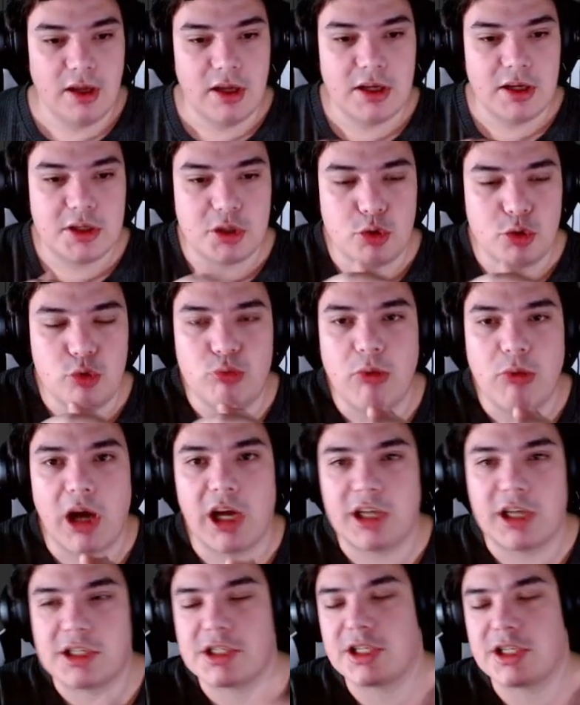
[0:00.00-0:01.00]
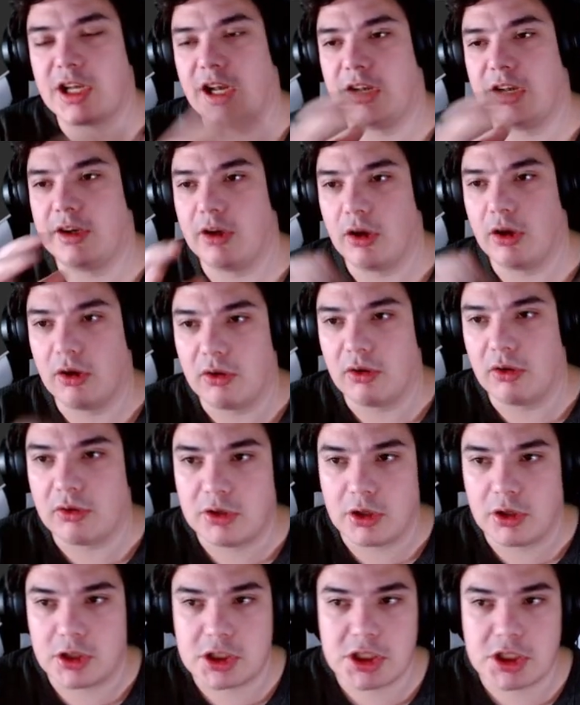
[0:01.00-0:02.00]
too much, then your
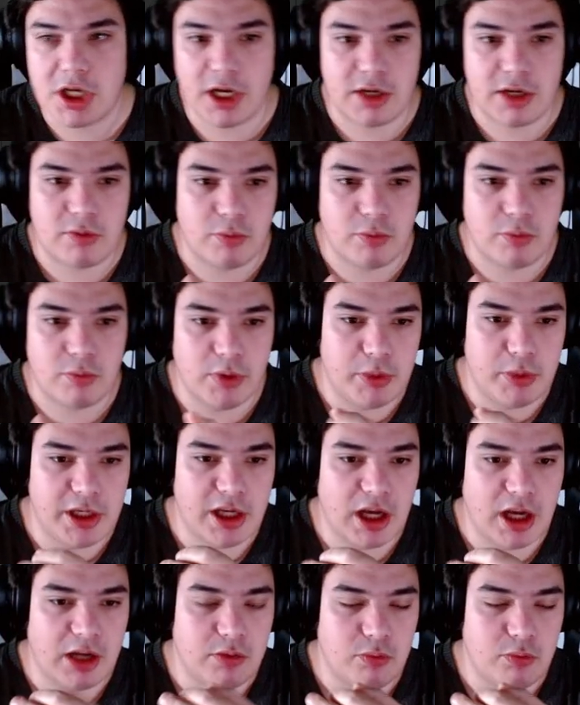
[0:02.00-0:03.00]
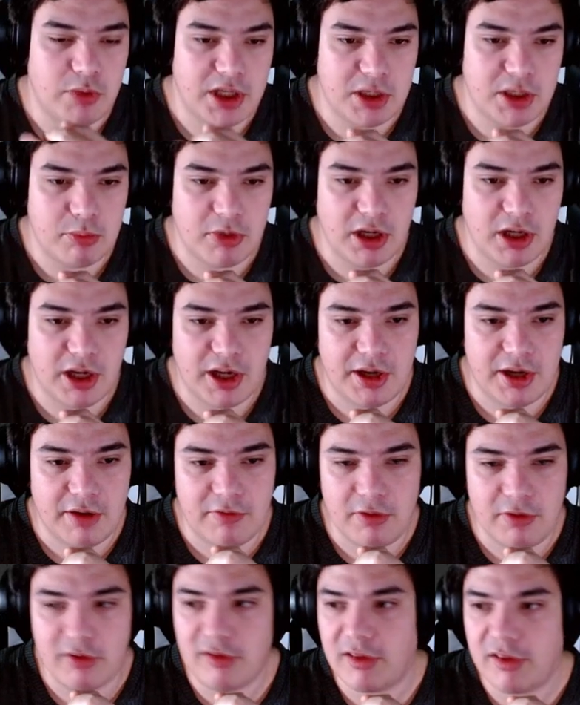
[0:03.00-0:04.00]
chat will be unreadable and
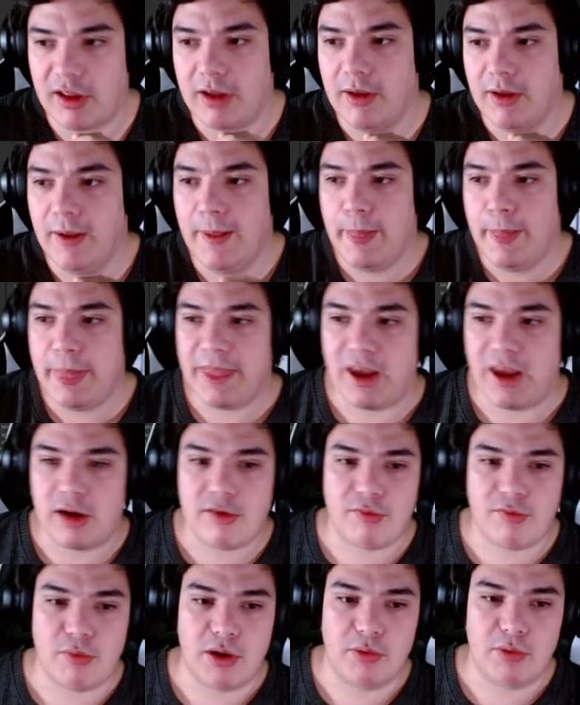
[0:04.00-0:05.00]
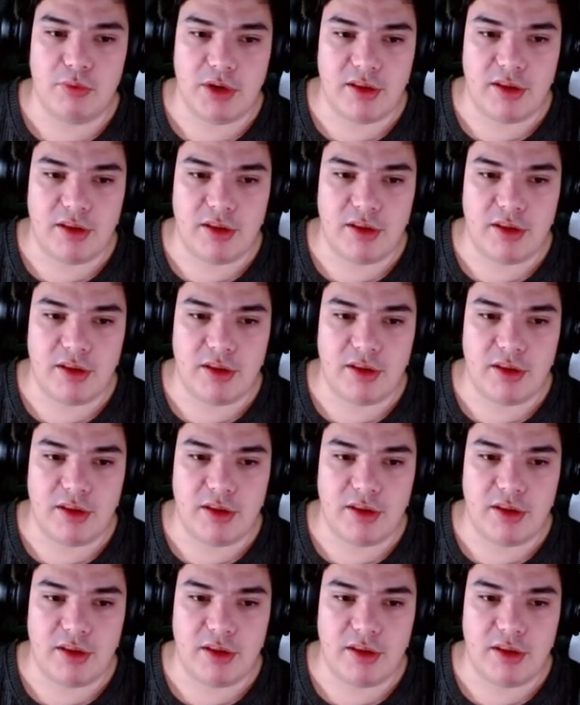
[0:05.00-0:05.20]
everything. That's when we